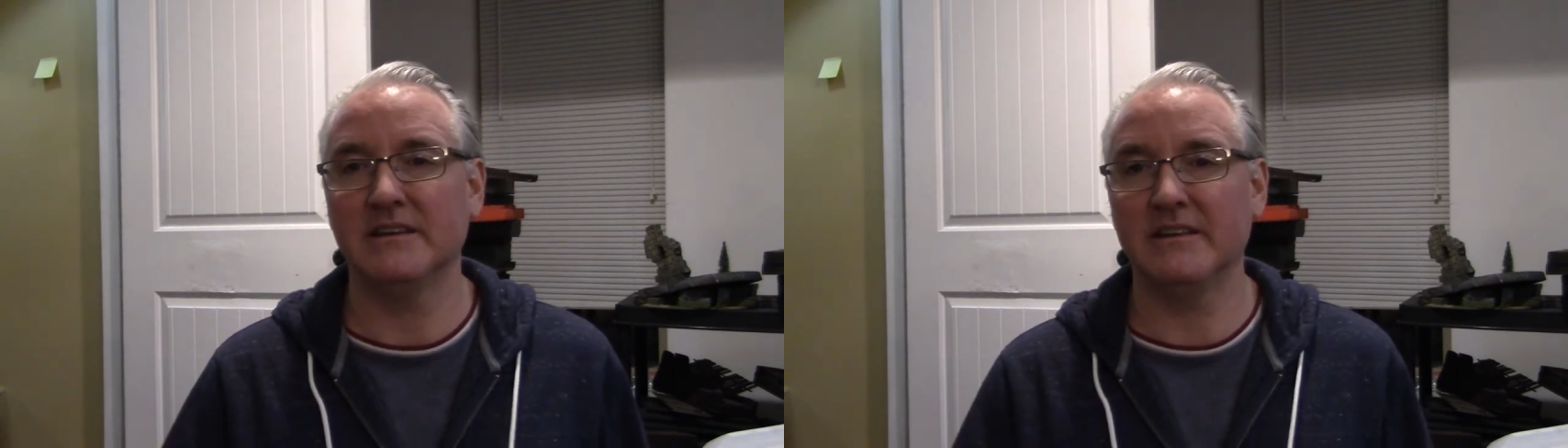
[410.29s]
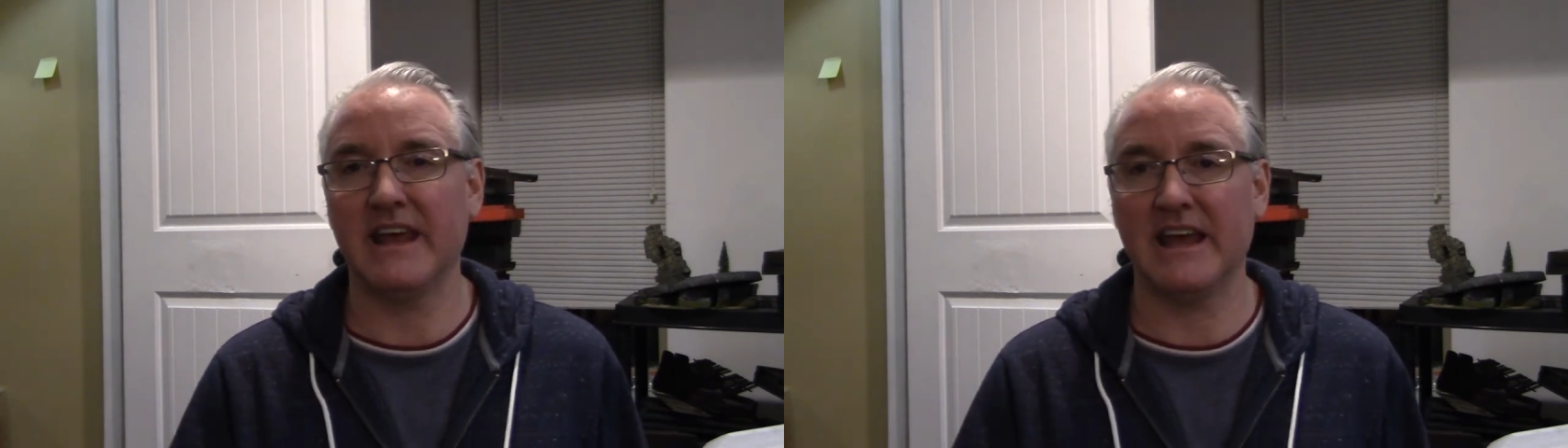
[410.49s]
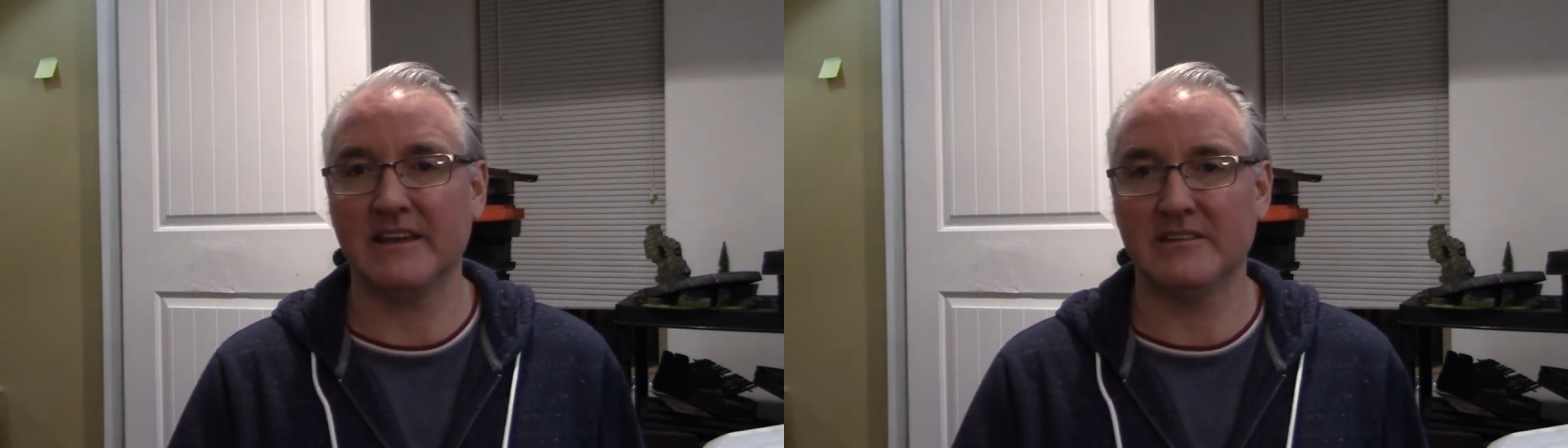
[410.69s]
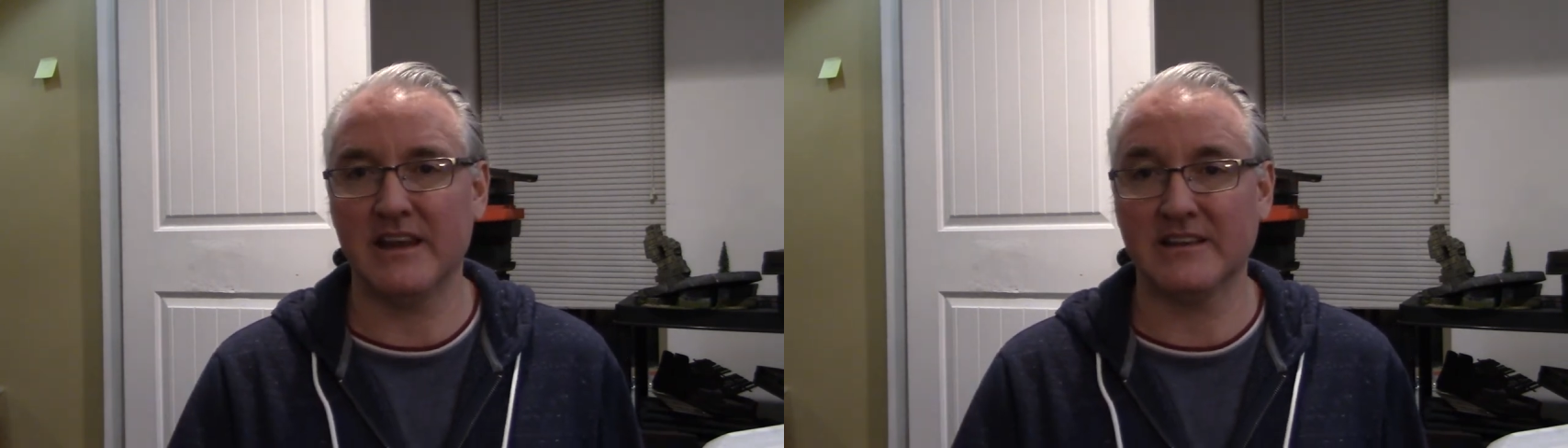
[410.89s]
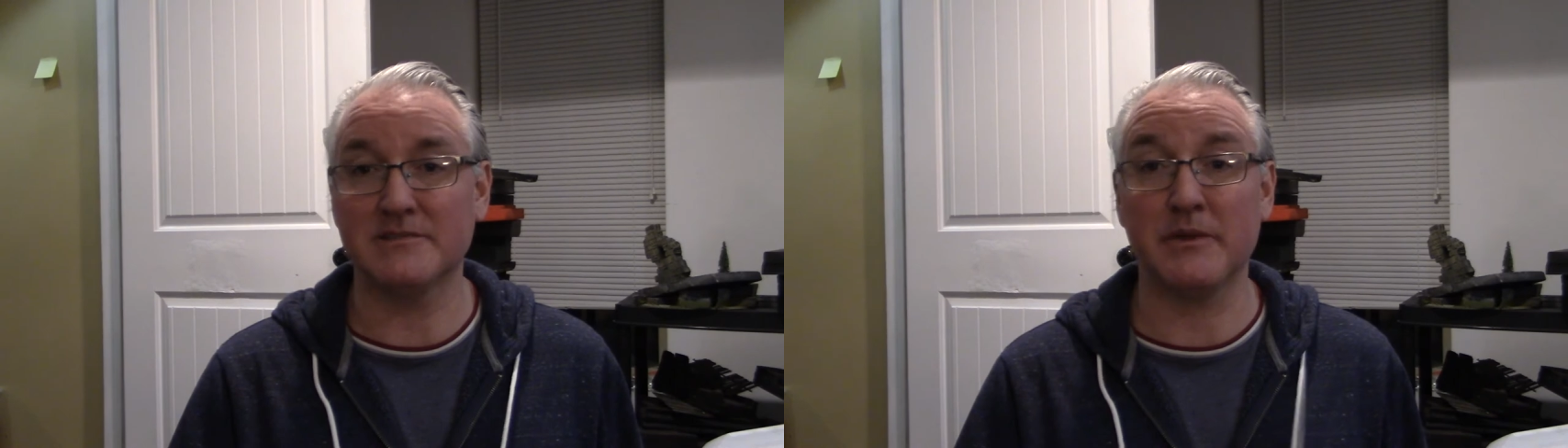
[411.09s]
that
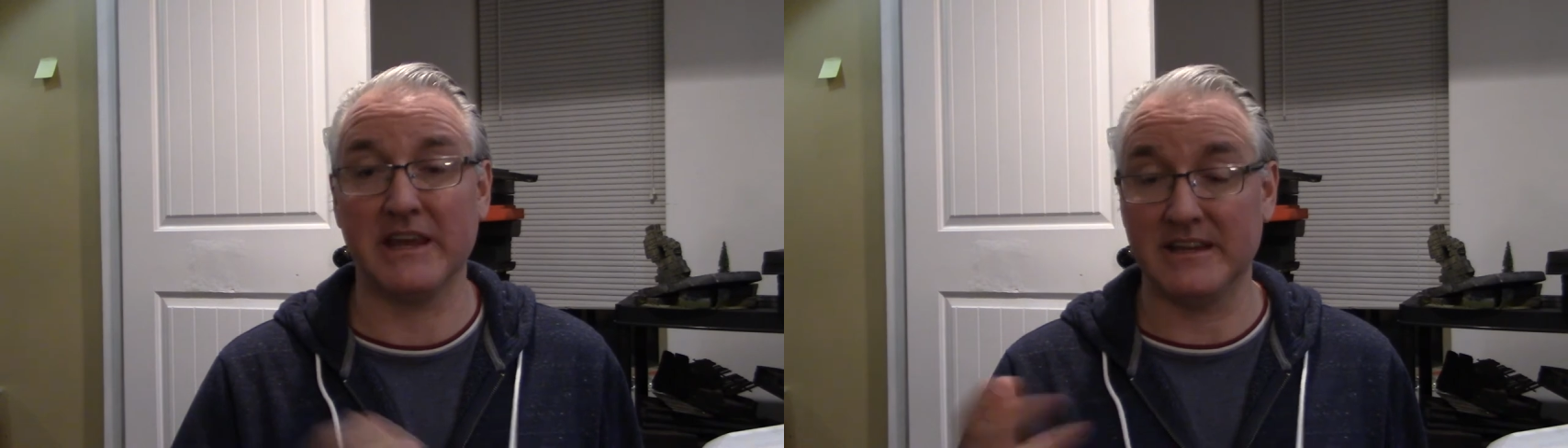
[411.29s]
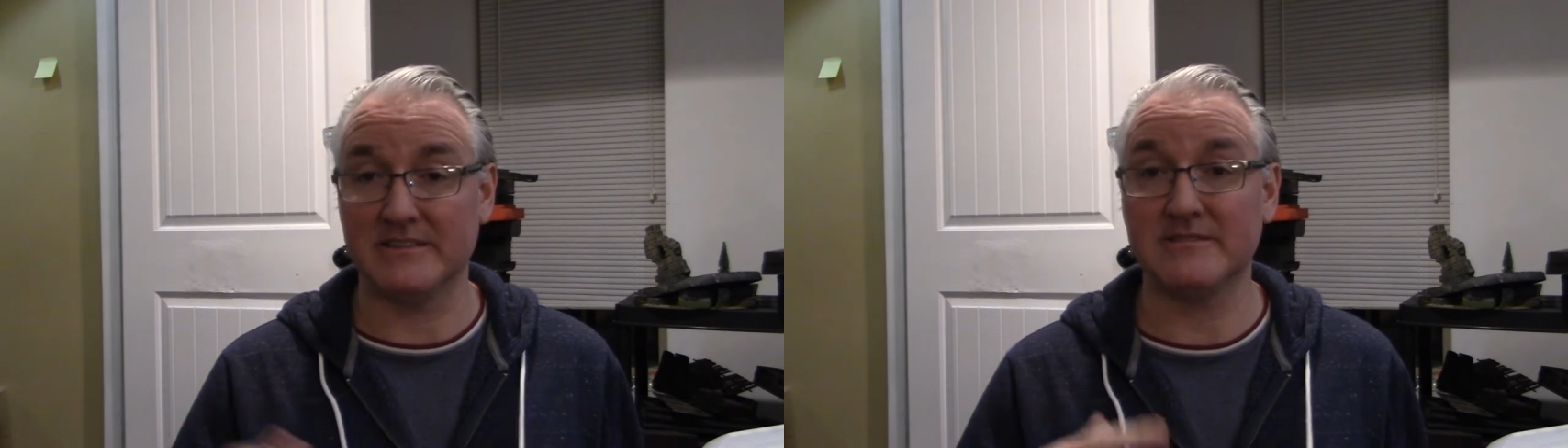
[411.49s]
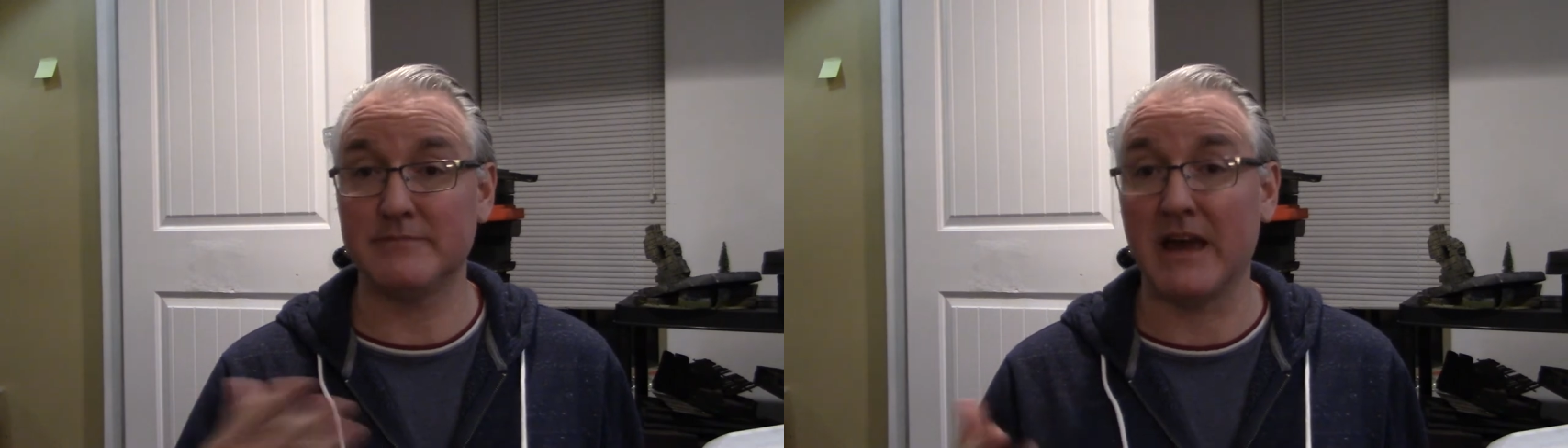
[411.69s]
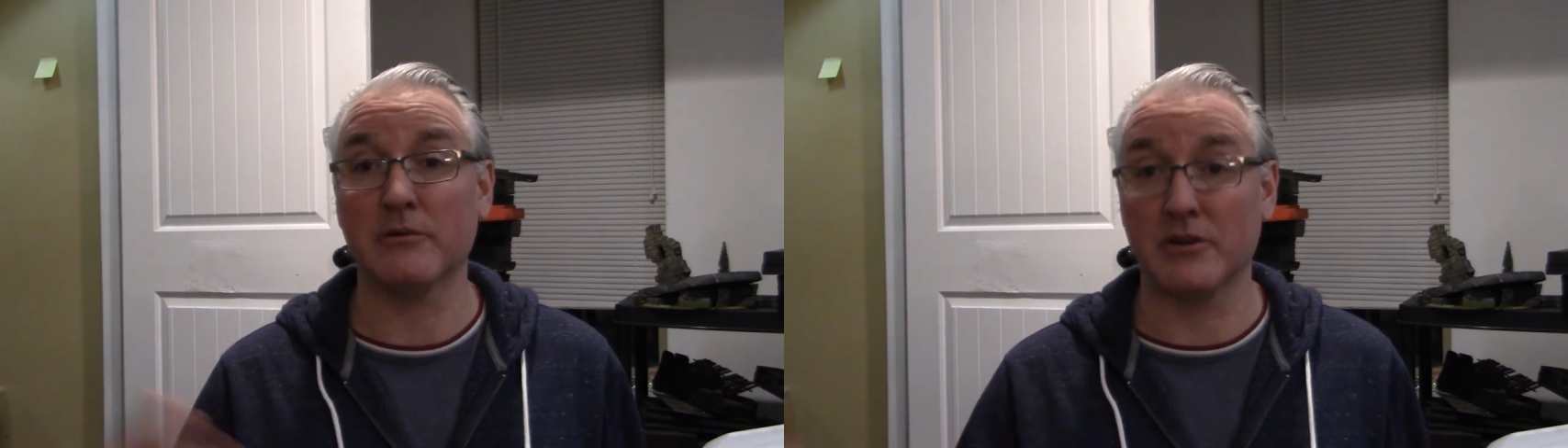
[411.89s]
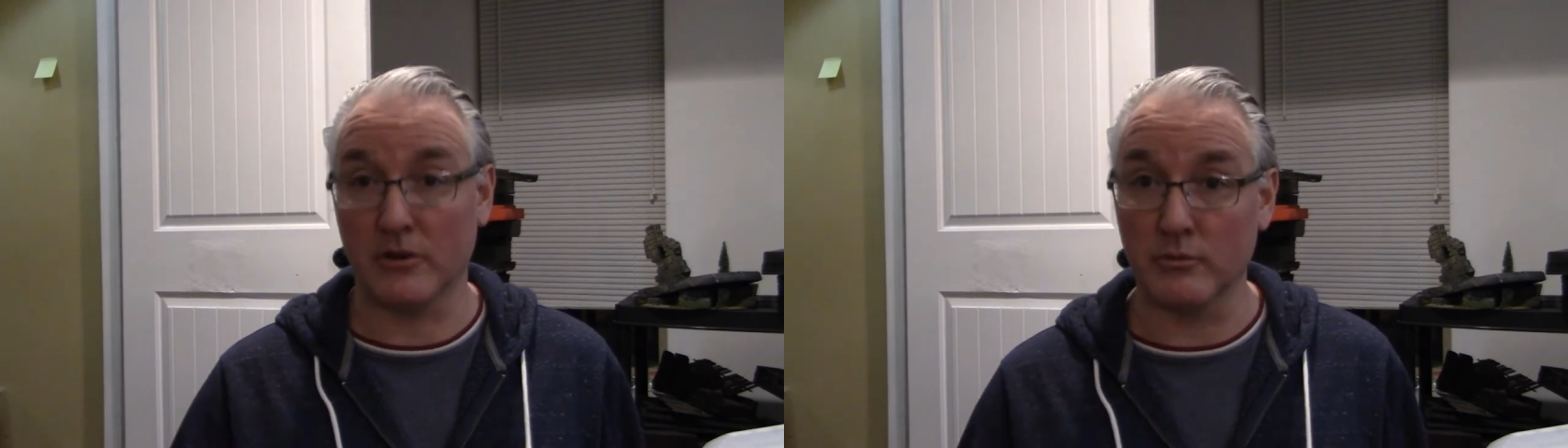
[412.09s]
explains how
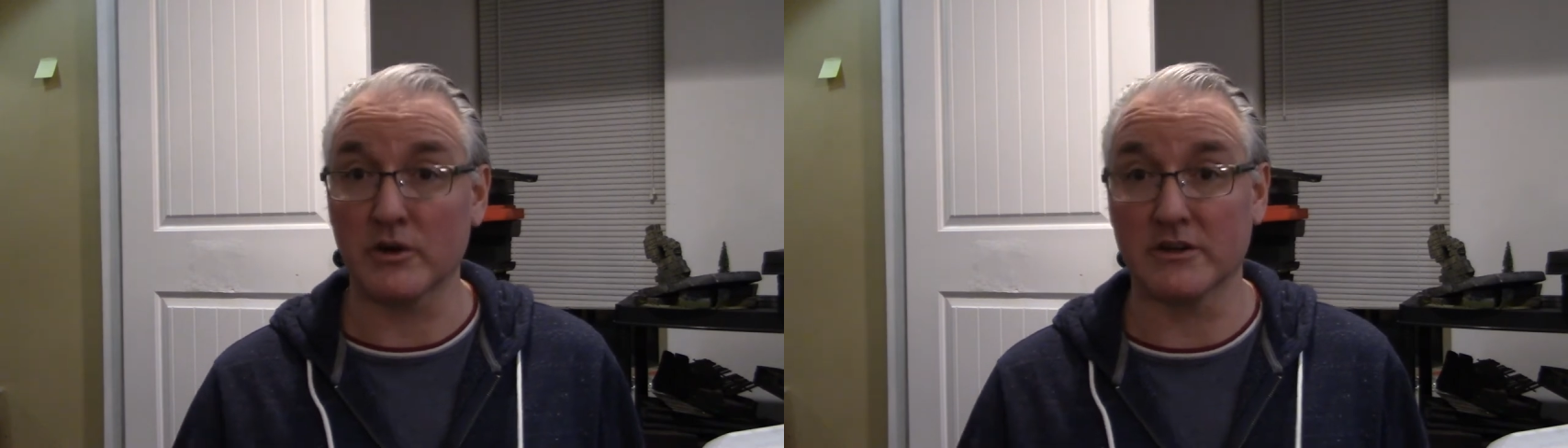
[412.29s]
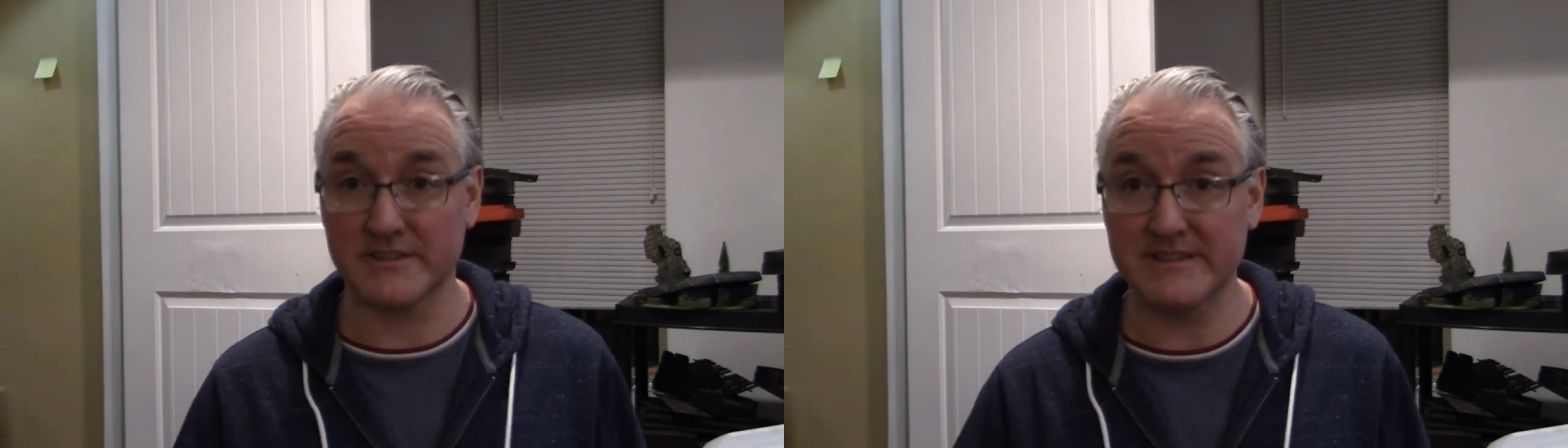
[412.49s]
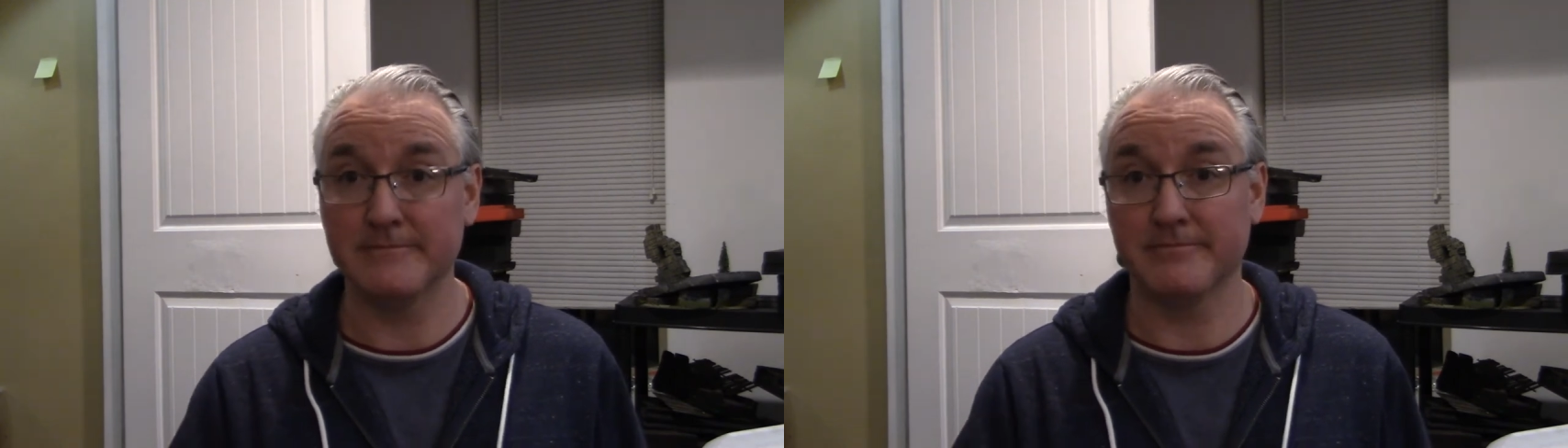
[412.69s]
it all works.